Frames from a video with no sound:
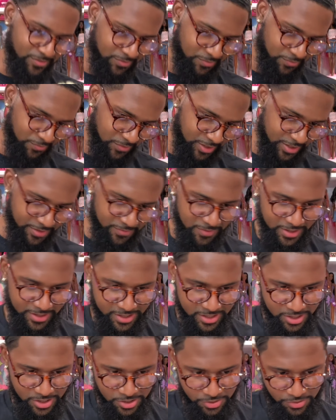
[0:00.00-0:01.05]
really, really
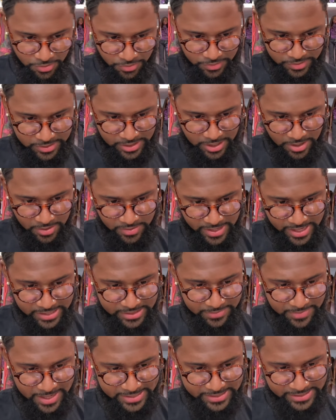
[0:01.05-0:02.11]
cute. So that's
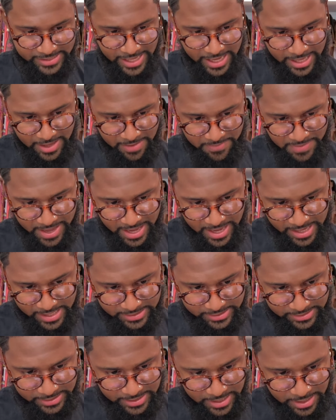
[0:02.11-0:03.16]
my second
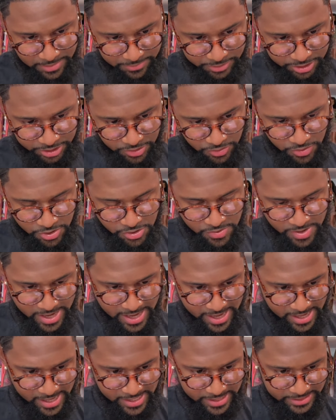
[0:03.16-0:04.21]
pants that I'm showing you
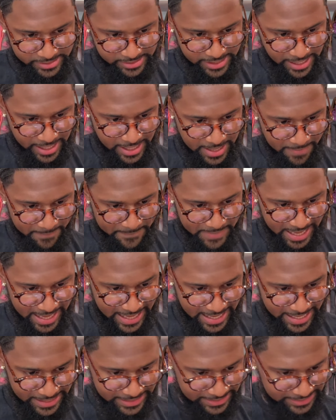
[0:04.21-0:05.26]
guys. Second
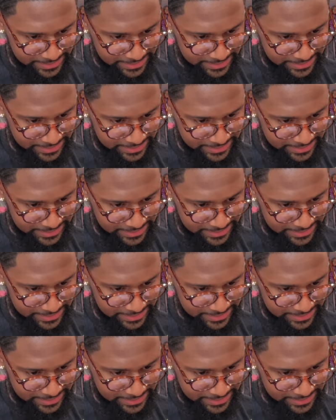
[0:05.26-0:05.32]
pant.